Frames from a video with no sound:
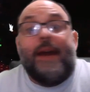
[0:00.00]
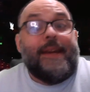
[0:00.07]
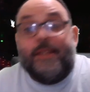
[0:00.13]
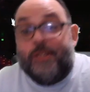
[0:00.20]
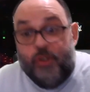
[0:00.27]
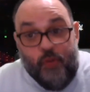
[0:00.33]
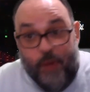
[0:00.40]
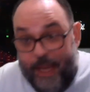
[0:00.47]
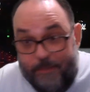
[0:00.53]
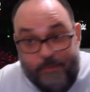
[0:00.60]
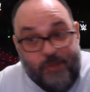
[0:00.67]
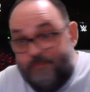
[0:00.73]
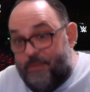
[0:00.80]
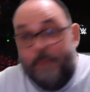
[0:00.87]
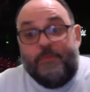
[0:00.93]
wreck his
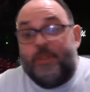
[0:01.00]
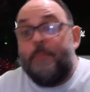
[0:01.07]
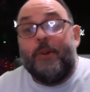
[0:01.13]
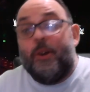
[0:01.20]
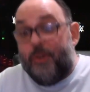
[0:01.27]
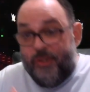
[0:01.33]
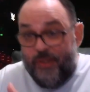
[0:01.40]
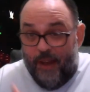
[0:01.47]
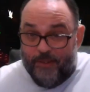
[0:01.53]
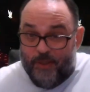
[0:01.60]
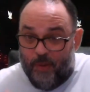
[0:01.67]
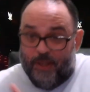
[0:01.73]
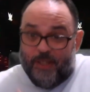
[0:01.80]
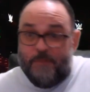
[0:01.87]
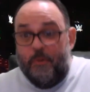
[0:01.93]
dreams, typical stuff,
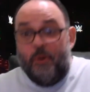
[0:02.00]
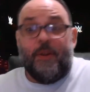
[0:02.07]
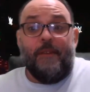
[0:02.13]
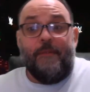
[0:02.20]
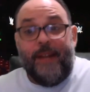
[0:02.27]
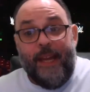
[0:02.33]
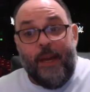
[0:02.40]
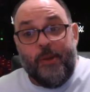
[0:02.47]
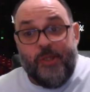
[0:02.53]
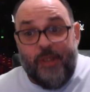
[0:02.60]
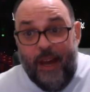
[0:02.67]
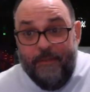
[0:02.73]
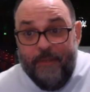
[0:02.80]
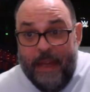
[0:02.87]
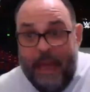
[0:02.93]
sort of spooky video
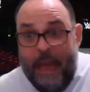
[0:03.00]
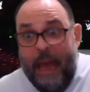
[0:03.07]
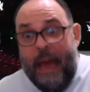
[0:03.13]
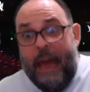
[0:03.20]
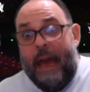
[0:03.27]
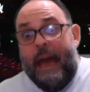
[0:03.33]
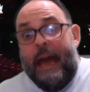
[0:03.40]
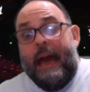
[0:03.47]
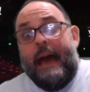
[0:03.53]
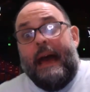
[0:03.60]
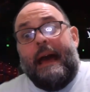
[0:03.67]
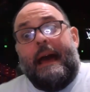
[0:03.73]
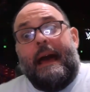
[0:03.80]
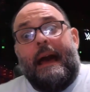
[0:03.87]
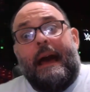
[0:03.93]
stuff.
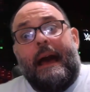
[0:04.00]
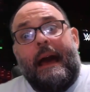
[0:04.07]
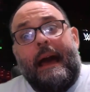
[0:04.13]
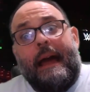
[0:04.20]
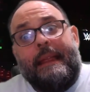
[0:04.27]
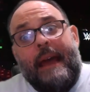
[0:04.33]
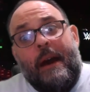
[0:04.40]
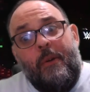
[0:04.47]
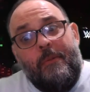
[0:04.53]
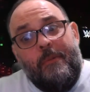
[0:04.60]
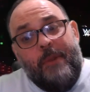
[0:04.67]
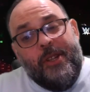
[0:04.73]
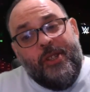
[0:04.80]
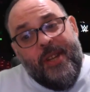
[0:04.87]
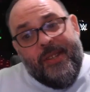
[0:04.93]
Now,
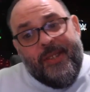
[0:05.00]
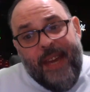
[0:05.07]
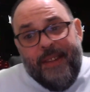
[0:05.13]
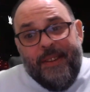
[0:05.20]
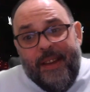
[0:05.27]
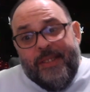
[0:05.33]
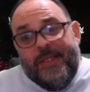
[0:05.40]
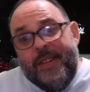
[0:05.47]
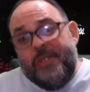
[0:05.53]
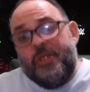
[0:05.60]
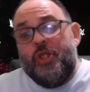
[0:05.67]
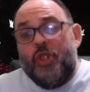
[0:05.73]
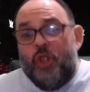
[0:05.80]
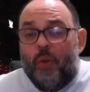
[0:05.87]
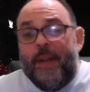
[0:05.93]
when Shinsuke does this
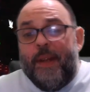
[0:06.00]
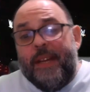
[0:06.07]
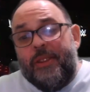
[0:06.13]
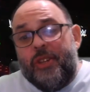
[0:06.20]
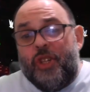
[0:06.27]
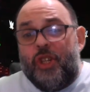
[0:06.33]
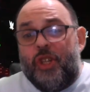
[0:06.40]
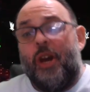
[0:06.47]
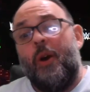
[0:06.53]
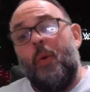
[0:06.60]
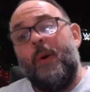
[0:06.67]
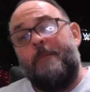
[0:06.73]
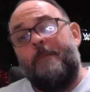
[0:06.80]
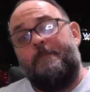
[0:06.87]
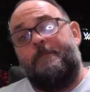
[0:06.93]
during the
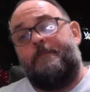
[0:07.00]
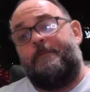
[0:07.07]
show,